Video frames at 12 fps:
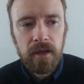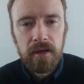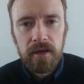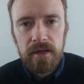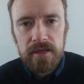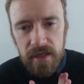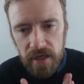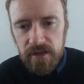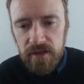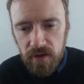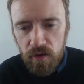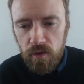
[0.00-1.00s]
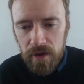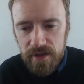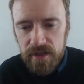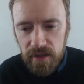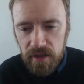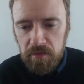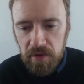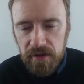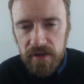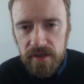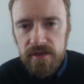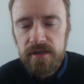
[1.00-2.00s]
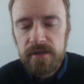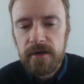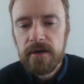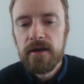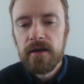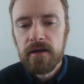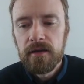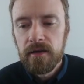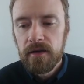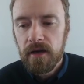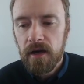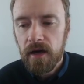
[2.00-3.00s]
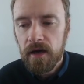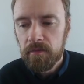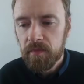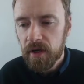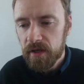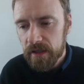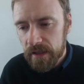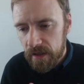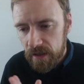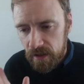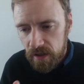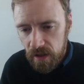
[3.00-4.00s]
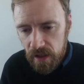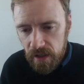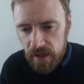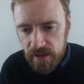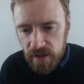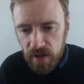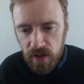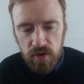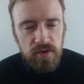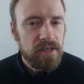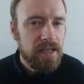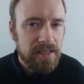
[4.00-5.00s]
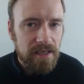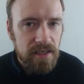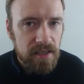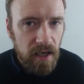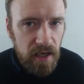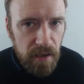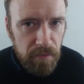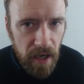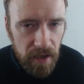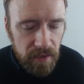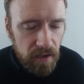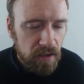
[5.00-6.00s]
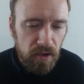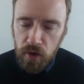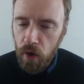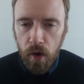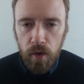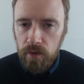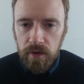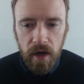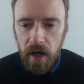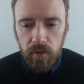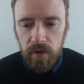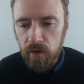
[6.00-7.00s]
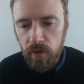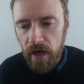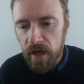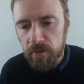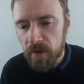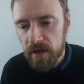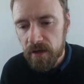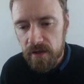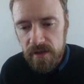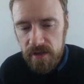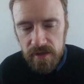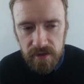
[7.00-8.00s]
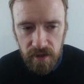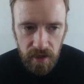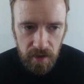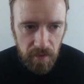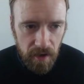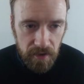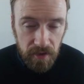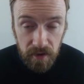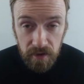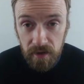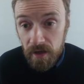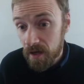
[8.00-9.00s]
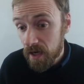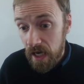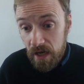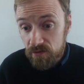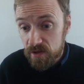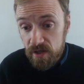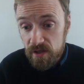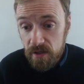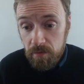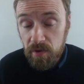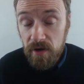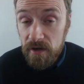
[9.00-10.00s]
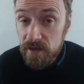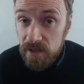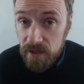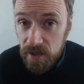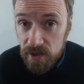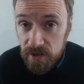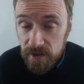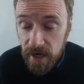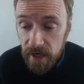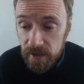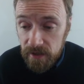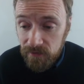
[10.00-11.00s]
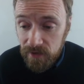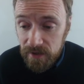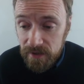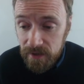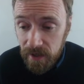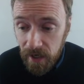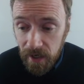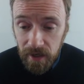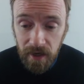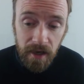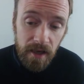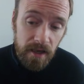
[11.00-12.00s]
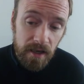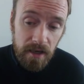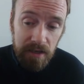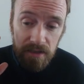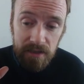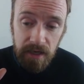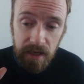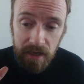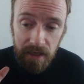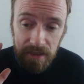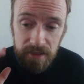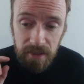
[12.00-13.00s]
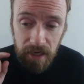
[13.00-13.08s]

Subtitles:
It's nice to know what a syllable is, but is it used as a study method? No, I wouldn't recommend it as a study method. It was just a pronunciation activity today because it's